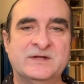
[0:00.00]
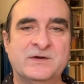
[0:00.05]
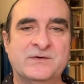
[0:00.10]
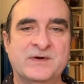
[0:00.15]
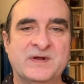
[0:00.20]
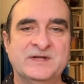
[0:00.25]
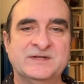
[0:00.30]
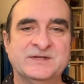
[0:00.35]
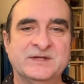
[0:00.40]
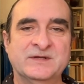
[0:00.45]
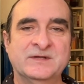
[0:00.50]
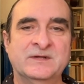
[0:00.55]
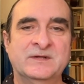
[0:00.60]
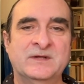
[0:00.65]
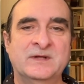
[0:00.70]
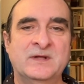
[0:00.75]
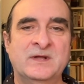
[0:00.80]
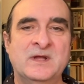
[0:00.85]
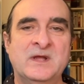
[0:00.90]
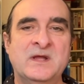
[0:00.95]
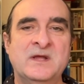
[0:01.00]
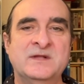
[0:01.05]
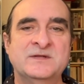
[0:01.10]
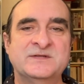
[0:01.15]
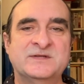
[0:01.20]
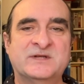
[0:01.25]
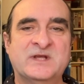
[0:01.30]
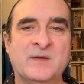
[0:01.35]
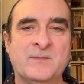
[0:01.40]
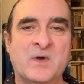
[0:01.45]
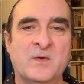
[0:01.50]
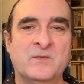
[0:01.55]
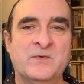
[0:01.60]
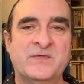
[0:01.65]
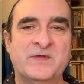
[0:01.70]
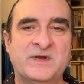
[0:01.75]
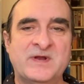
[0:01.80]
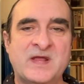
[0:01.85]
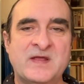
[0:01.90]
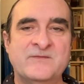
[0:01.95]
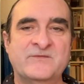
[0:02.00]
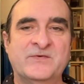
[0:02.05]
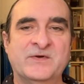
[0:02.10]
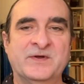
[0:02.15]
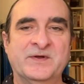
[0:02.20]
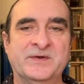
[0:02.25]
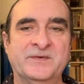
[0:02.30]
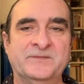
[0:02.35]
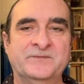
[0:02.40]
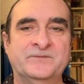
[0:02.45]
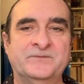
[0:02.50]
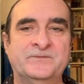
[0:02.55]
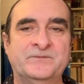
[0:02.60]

narrator to come up with a name for her.